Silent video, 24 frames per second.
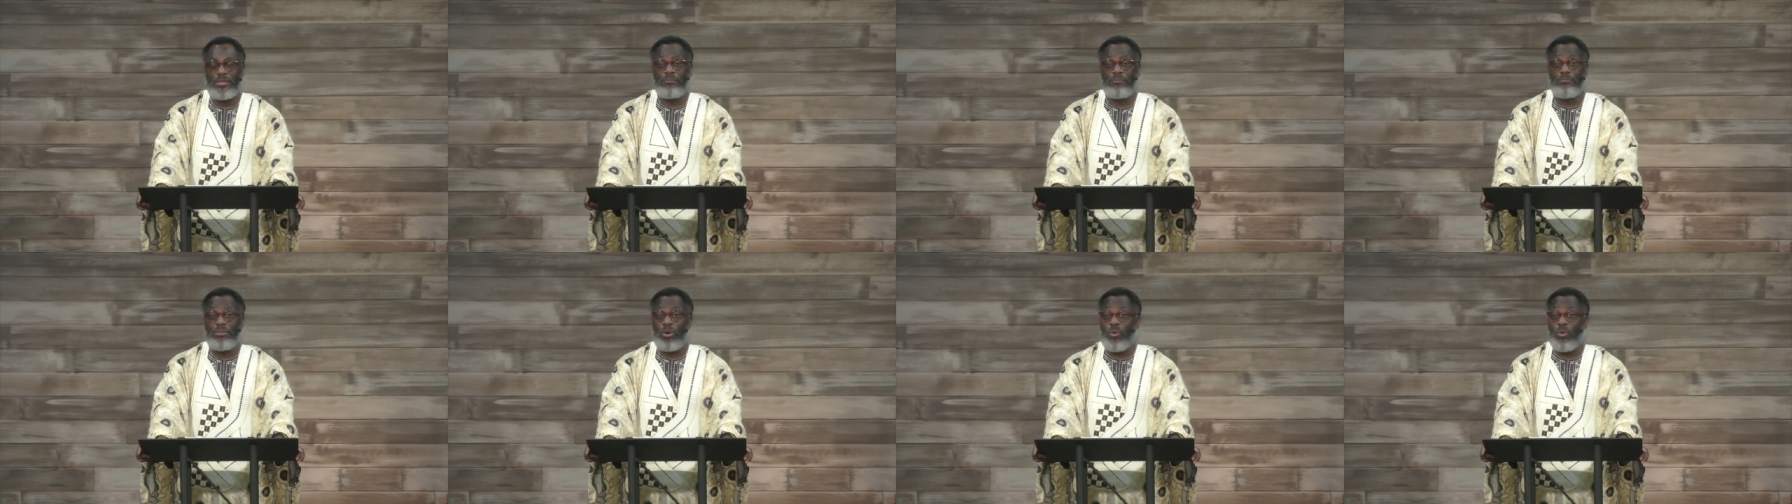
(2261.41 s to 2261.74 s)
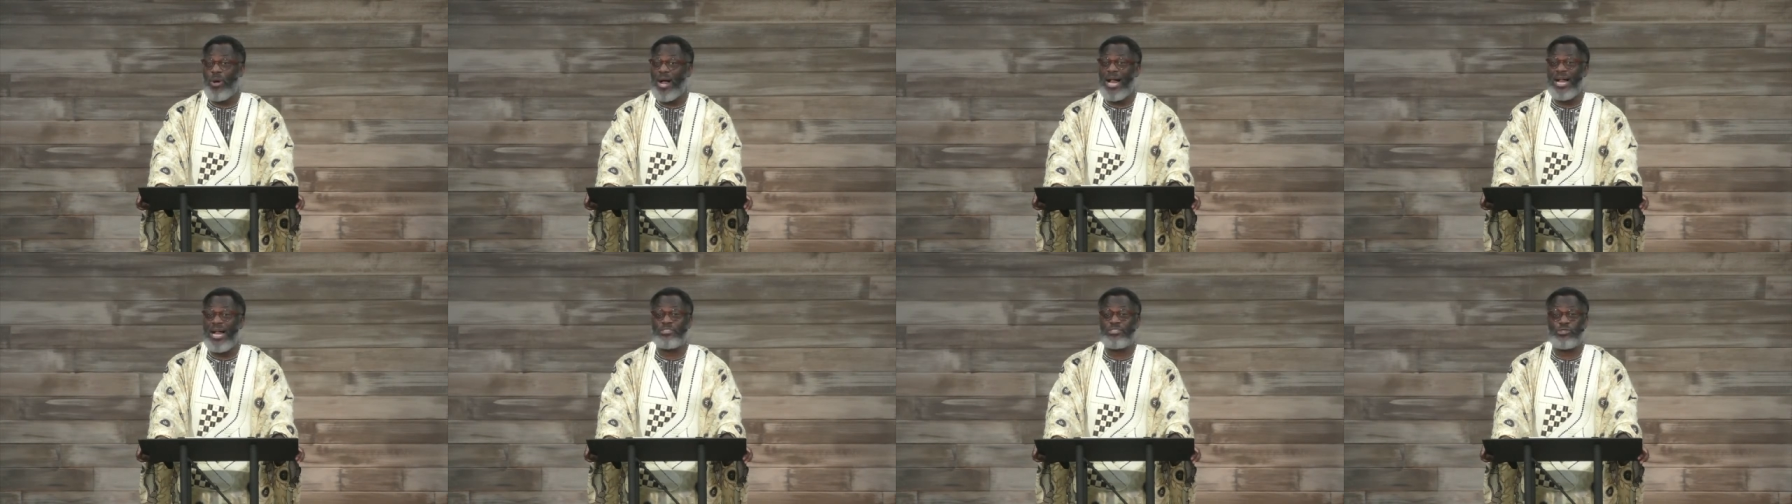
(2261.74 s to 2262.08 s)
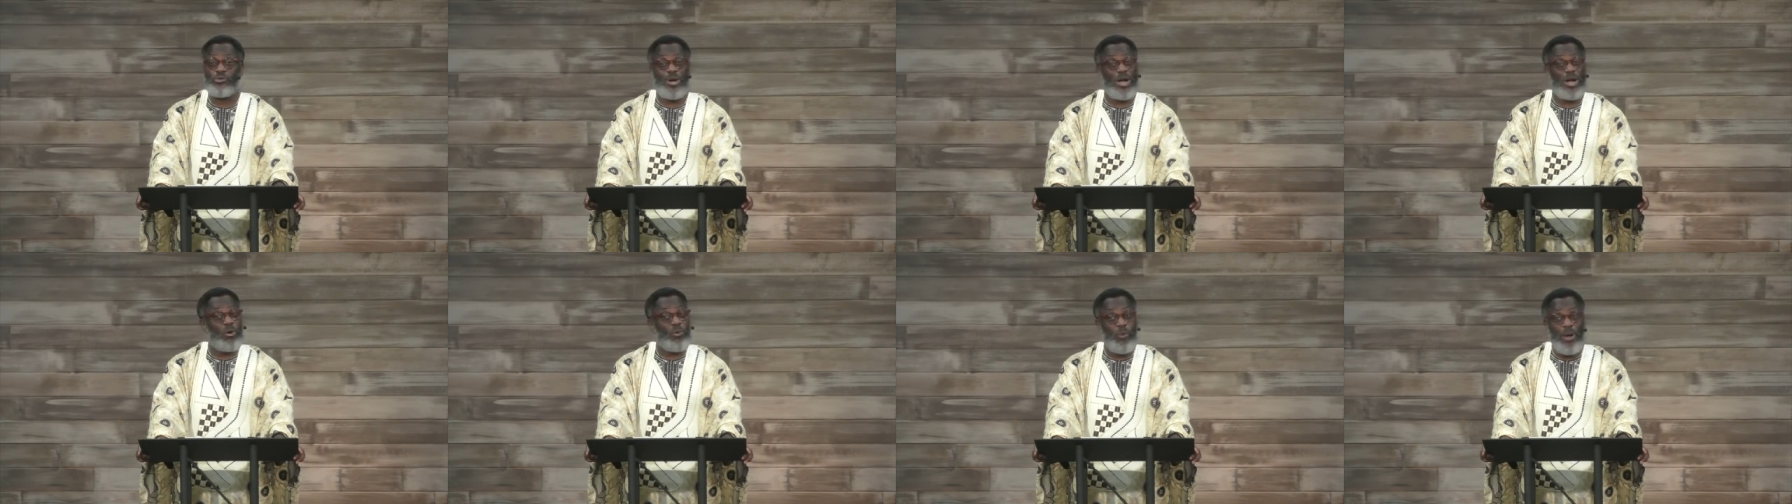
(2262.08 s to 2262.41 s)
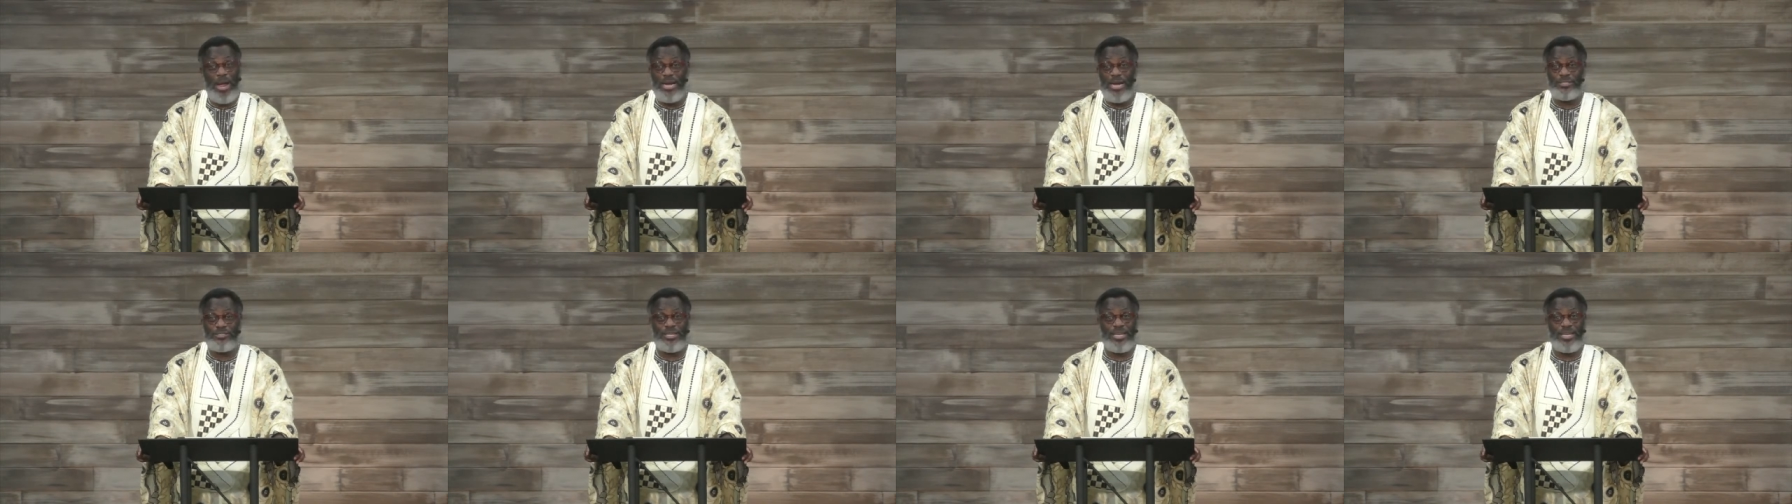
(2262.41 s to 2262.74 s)
But whilst you are
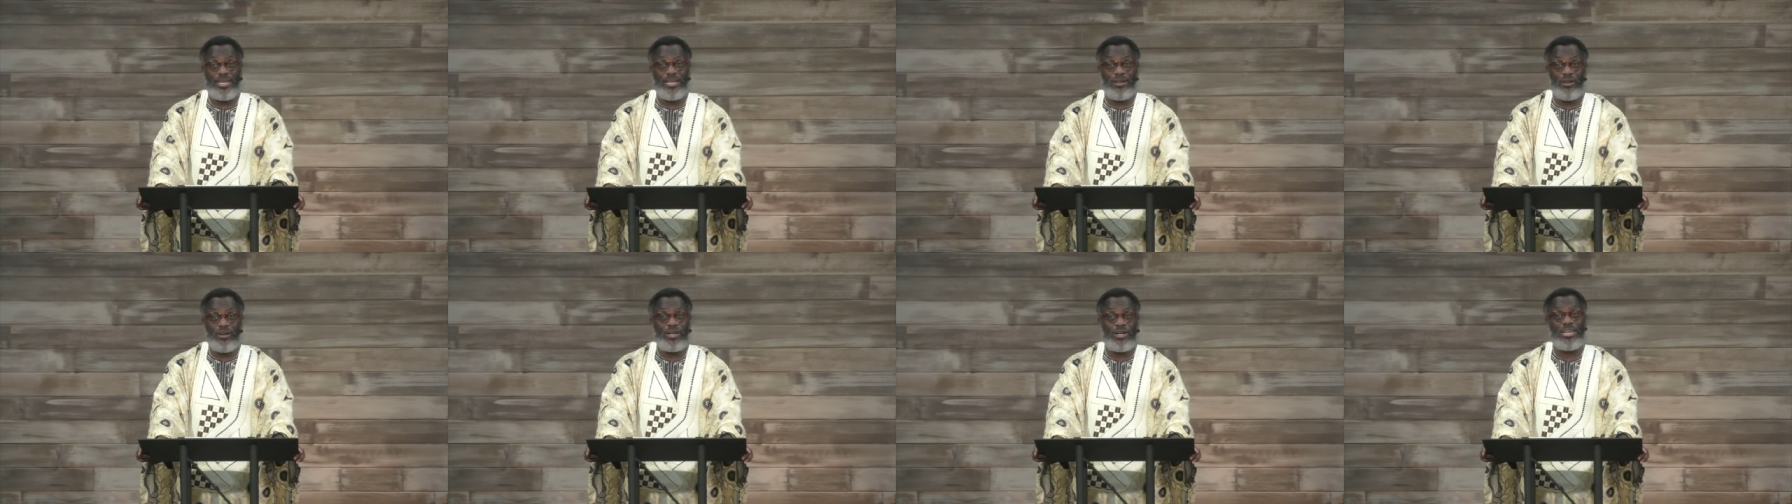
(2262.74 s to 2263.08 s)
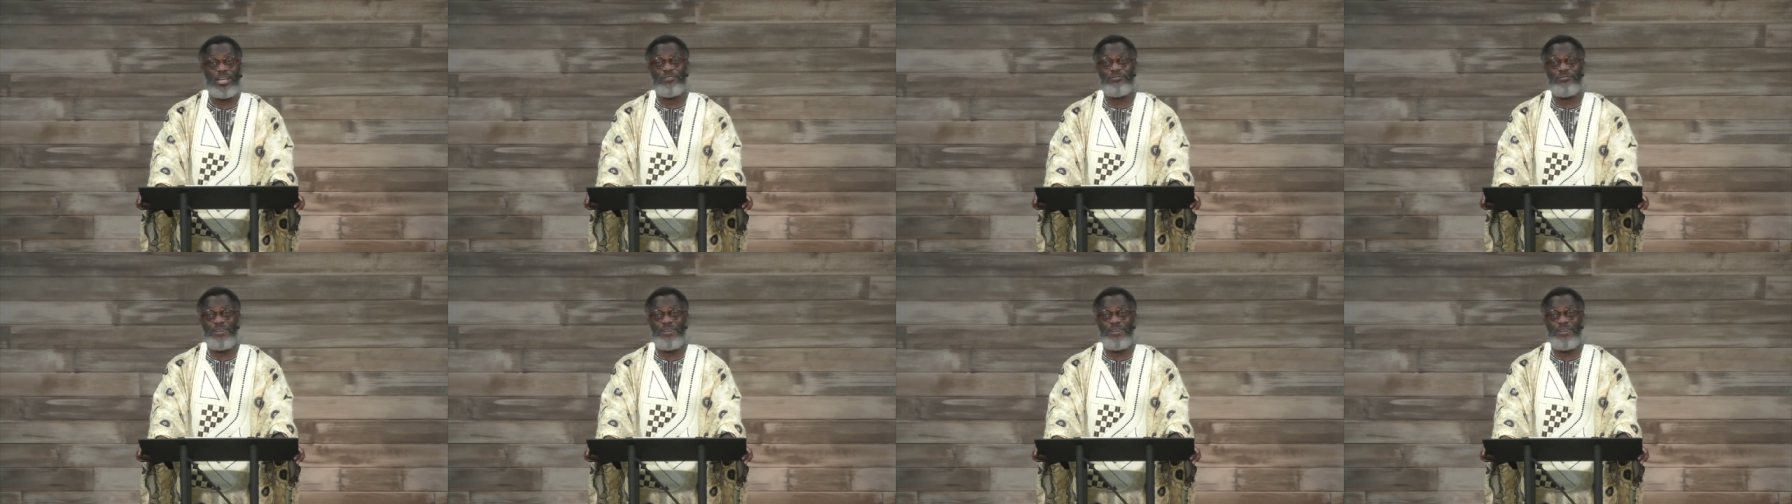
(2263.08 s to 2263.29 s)
waiting on a